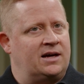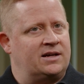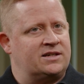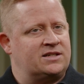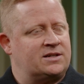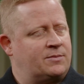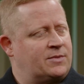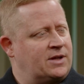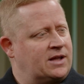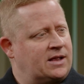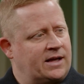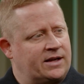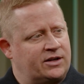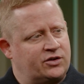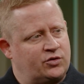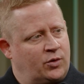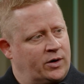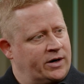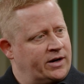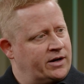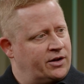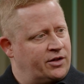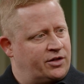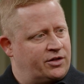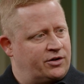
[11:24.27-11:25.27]
something like
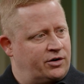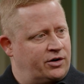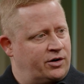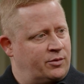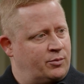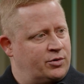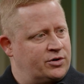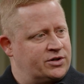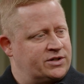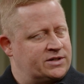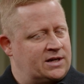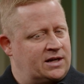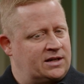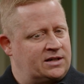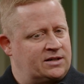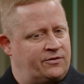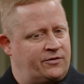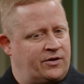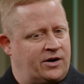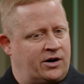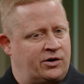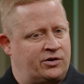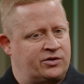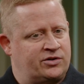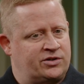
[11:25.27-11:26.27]
20 to 30%
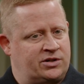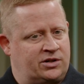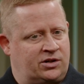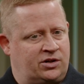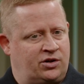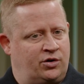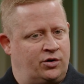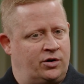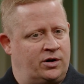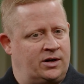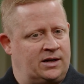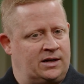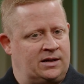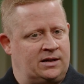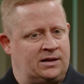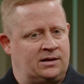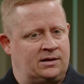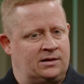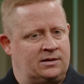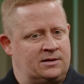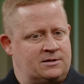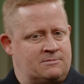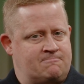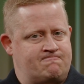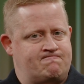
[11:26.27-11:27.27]
of our
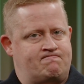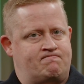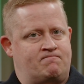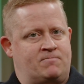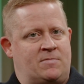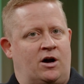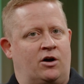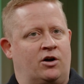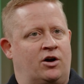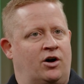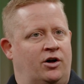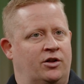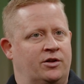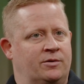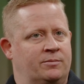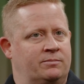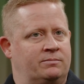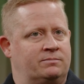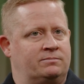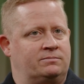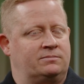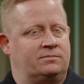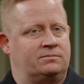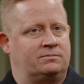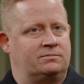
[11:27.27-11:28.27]
security, I'll call them